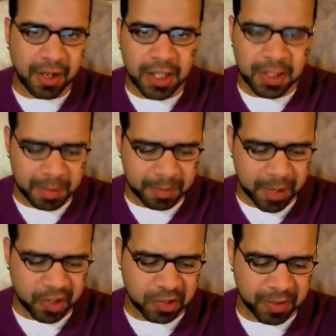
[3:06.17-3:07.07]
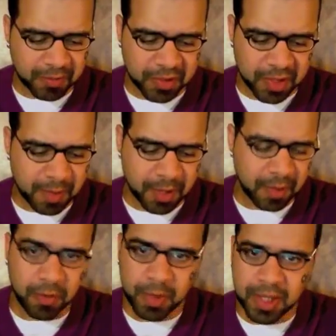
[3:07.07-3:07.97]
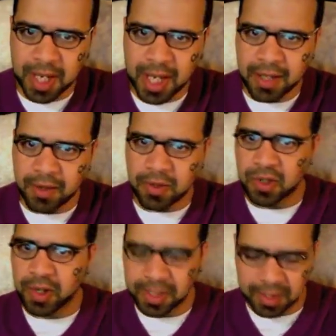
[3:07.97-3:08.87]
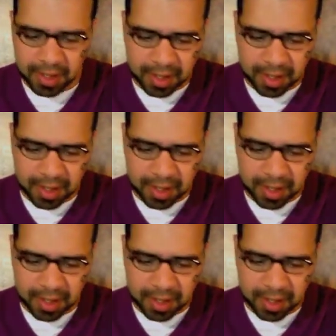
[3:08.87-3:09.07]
ultimate punishment for something over which I had no choice?